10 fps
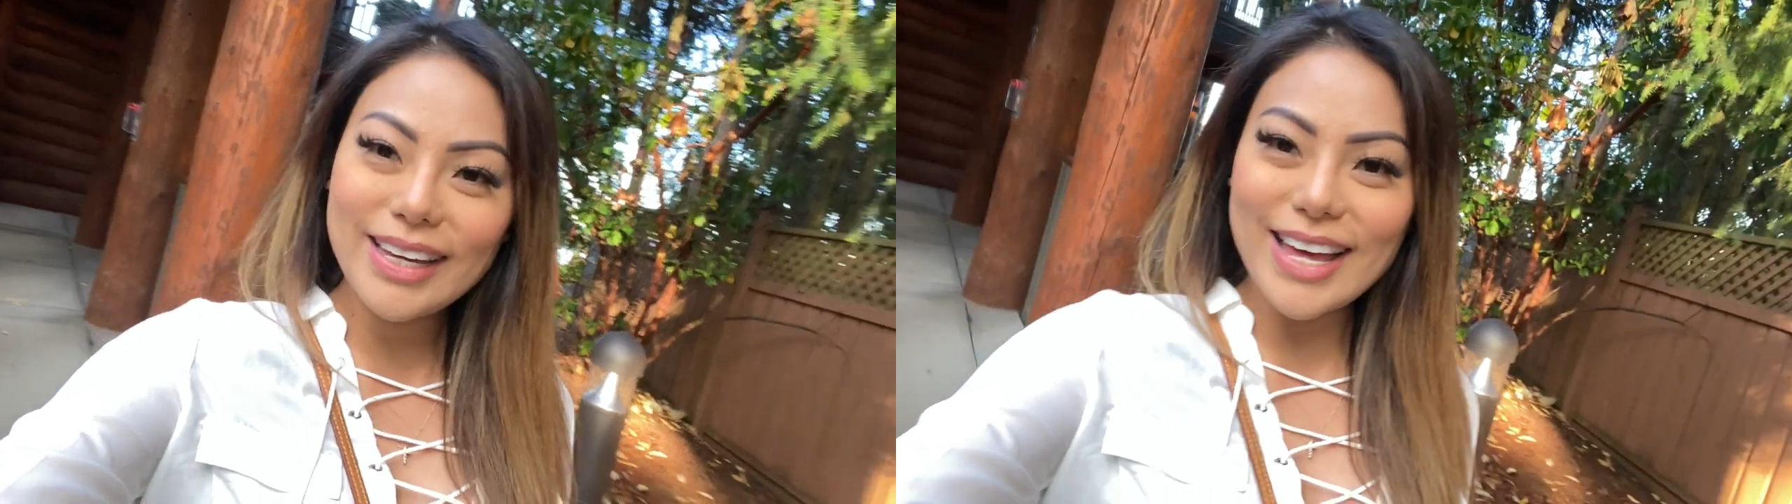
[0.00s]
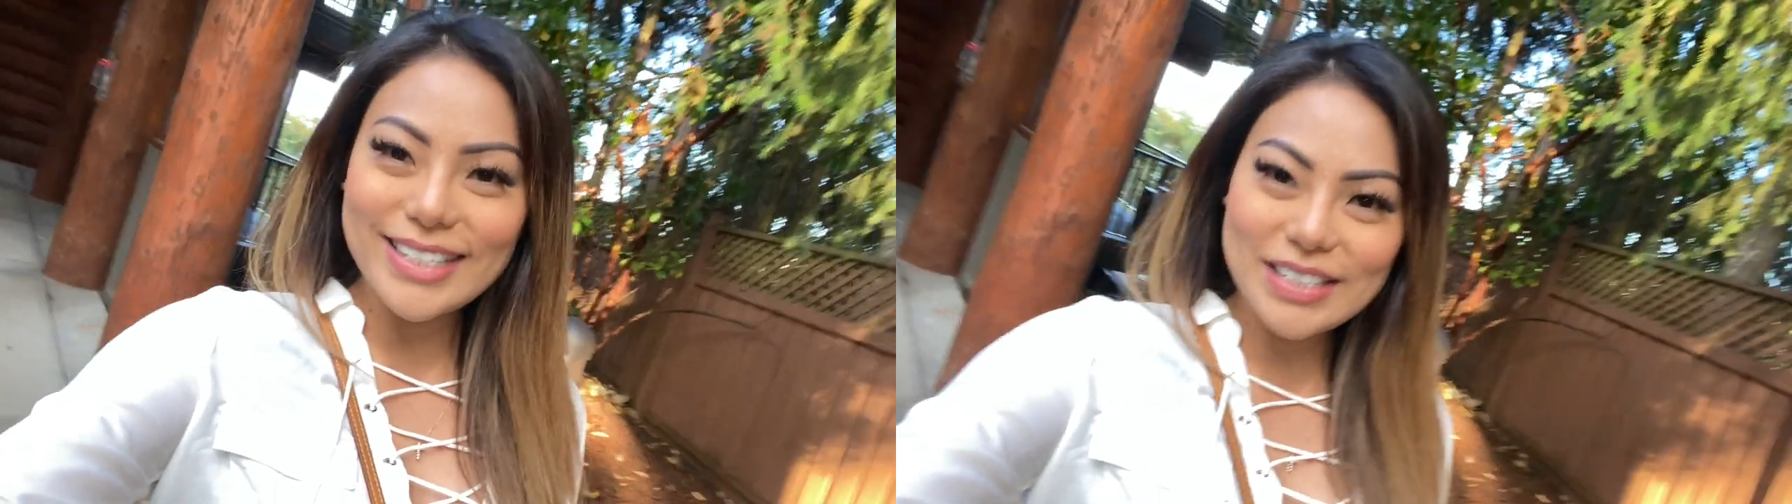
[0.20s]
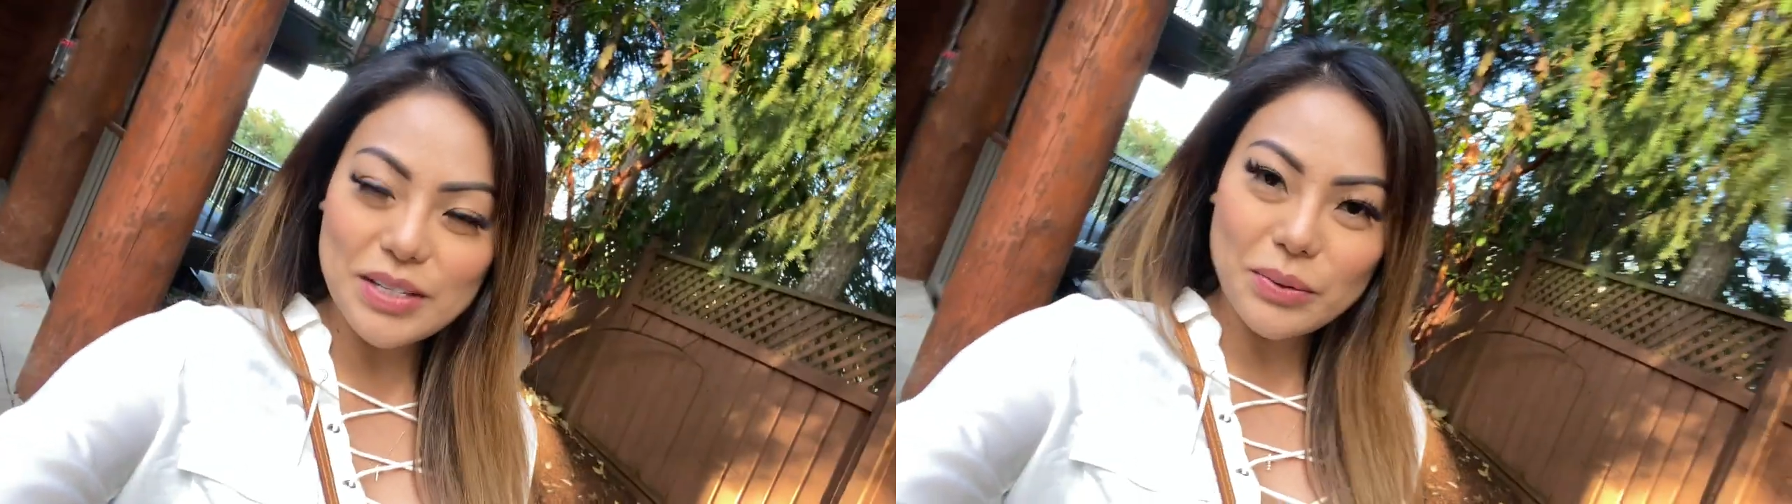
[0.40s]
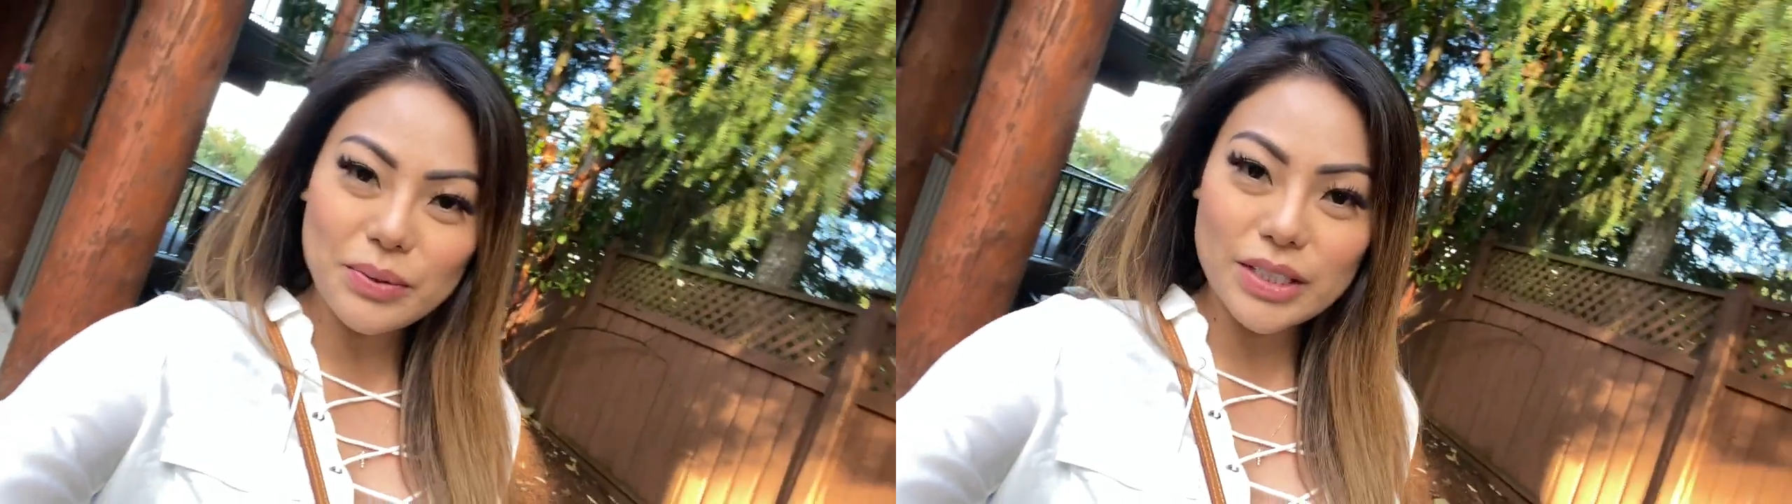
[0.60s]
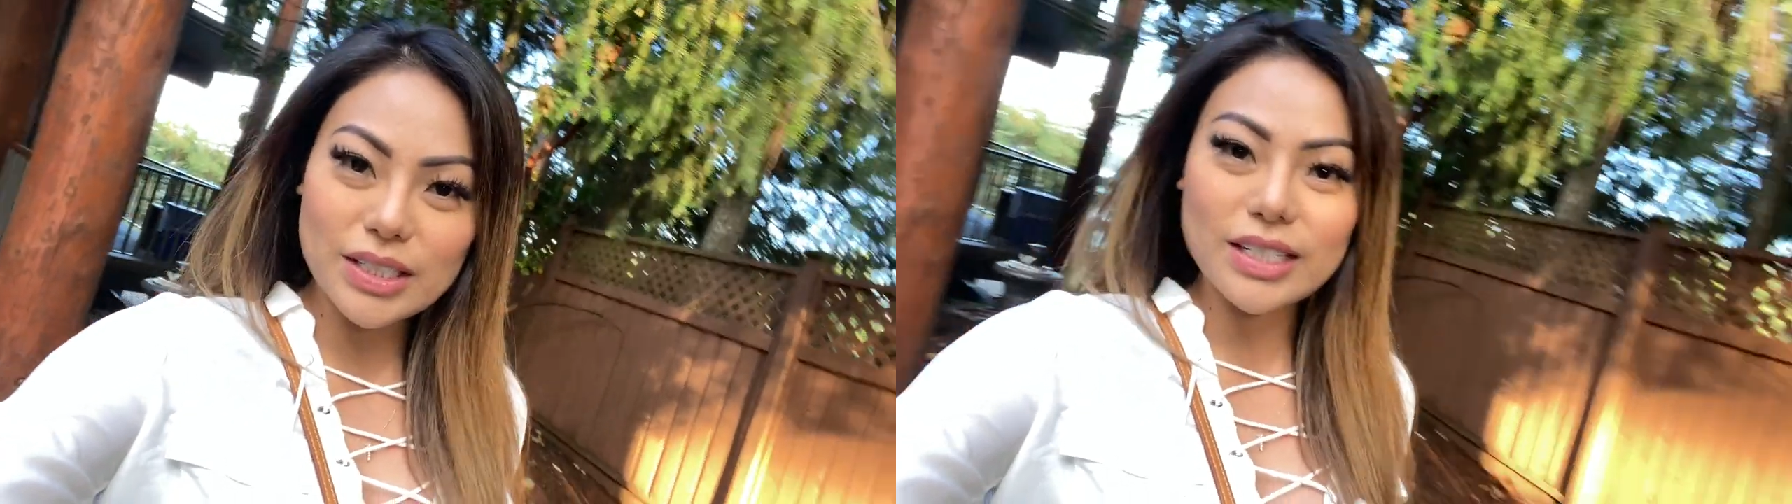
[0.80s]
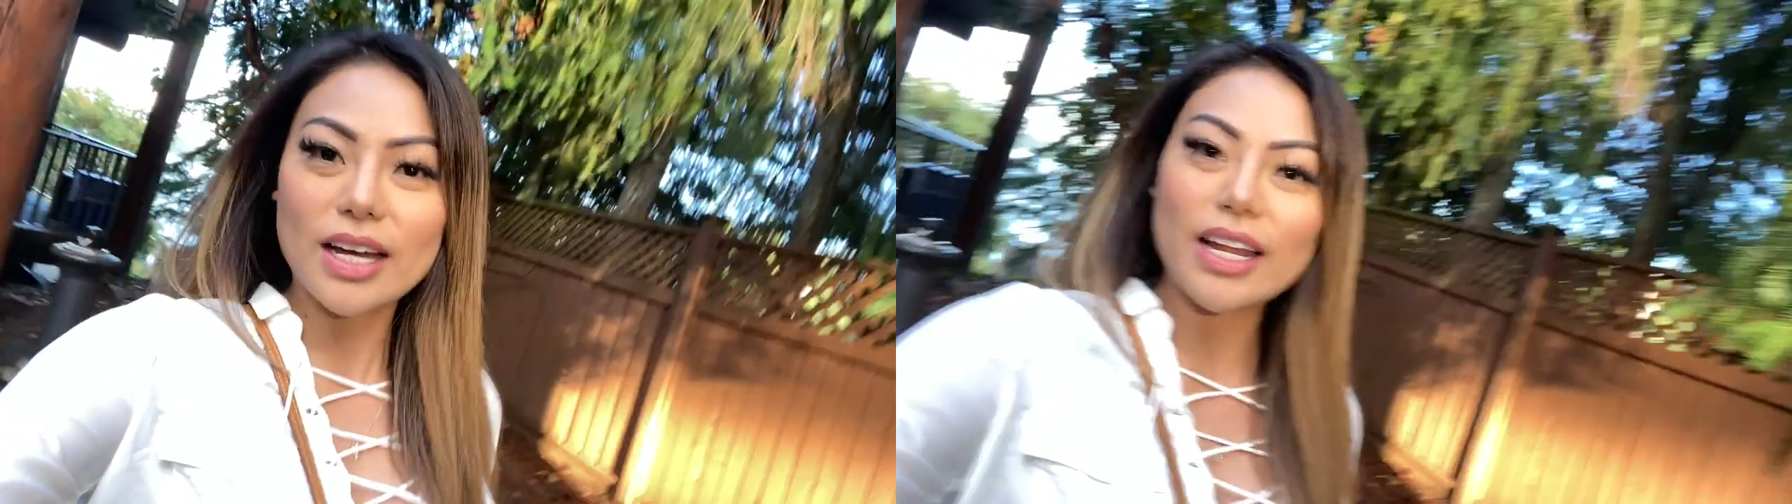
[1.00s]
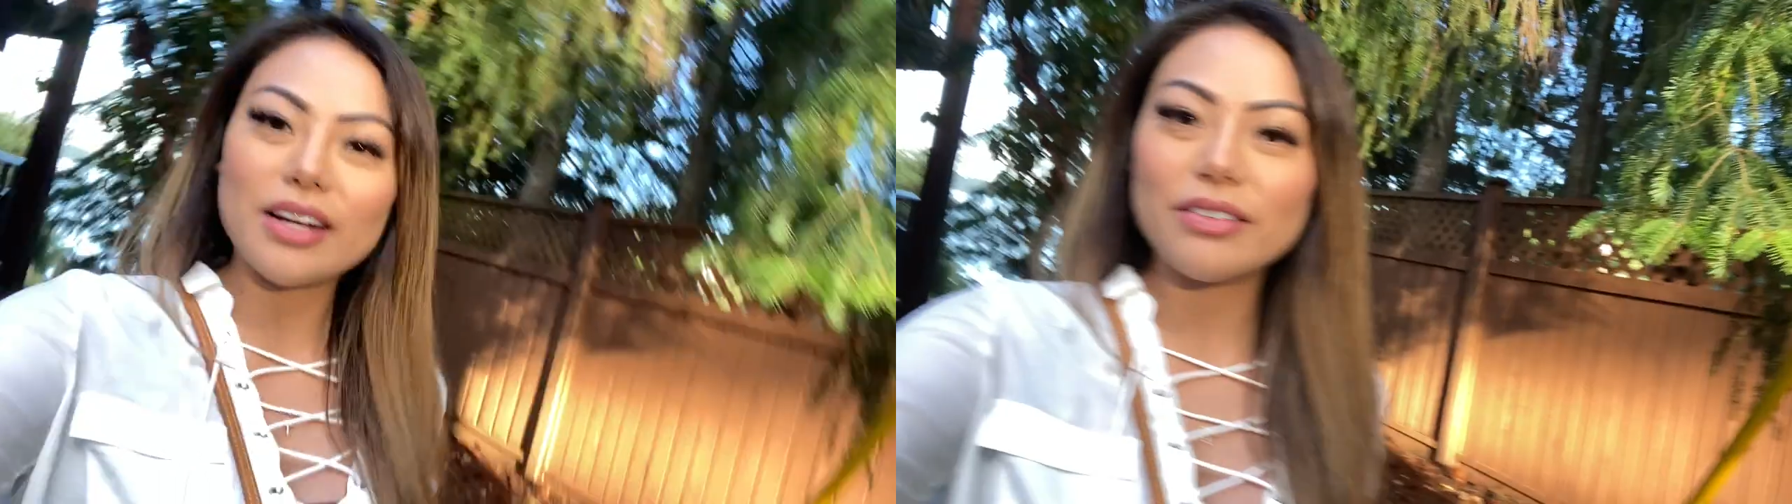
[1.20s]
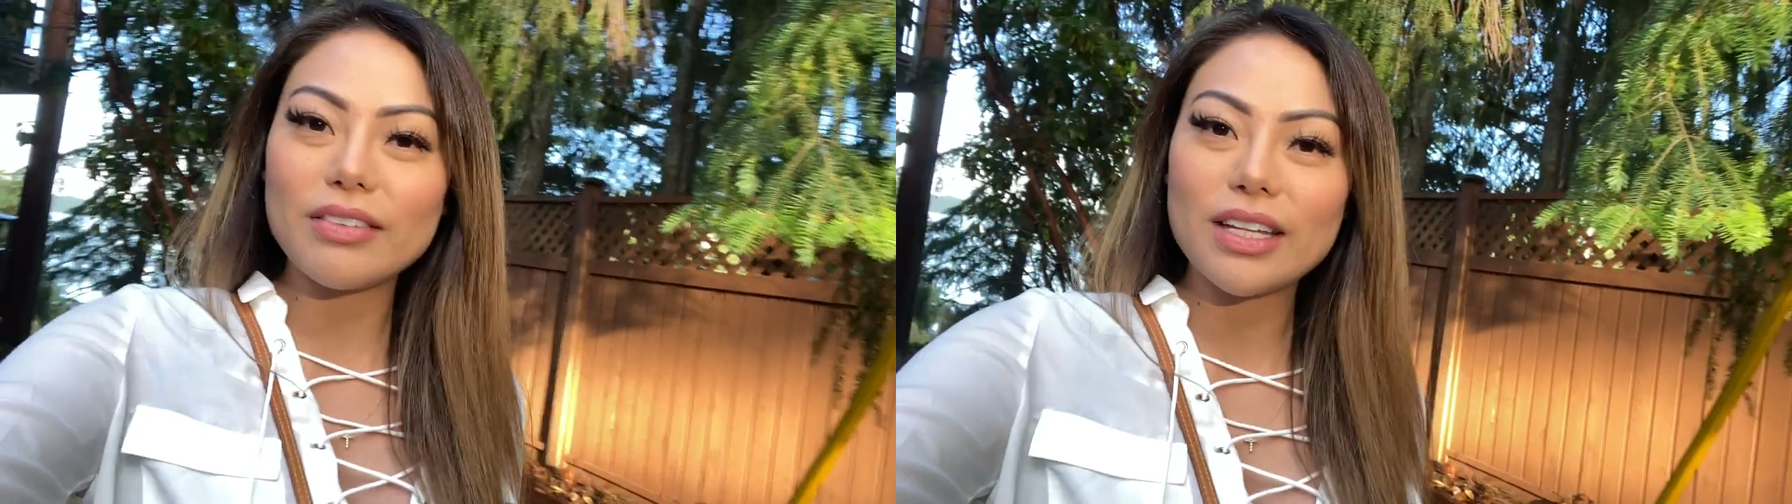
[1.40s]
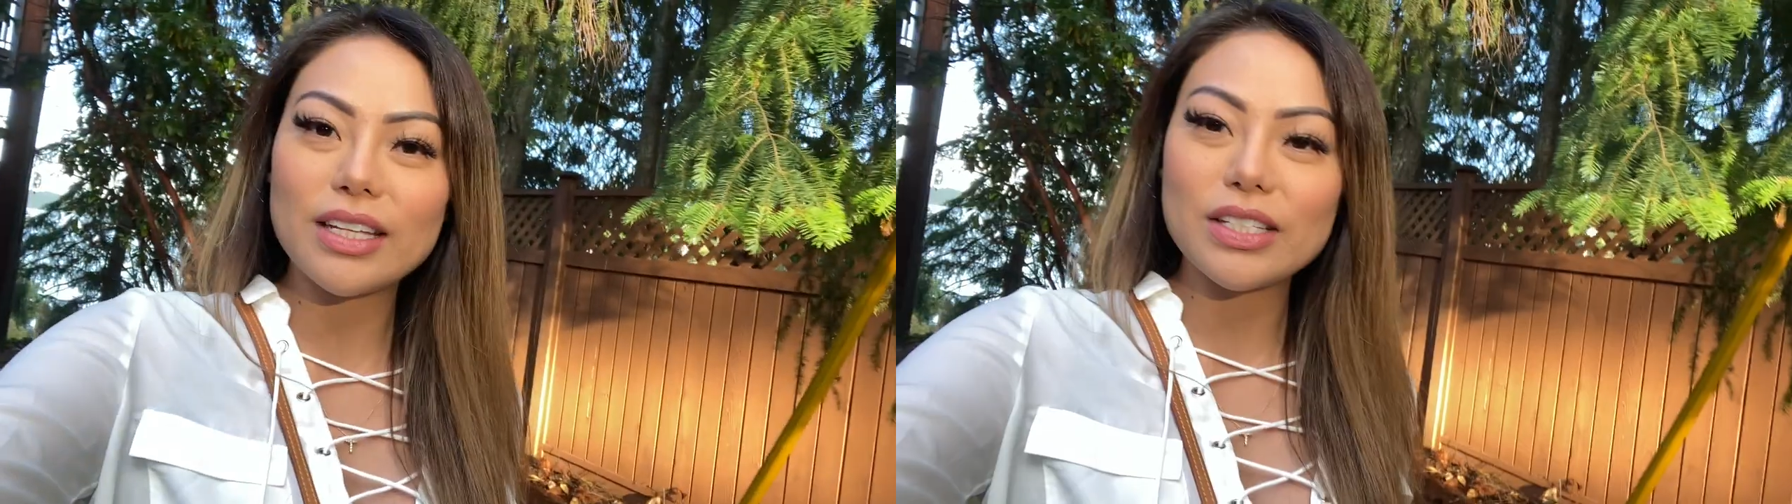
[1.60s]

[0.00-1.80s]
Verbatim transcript: guys so we just got out of the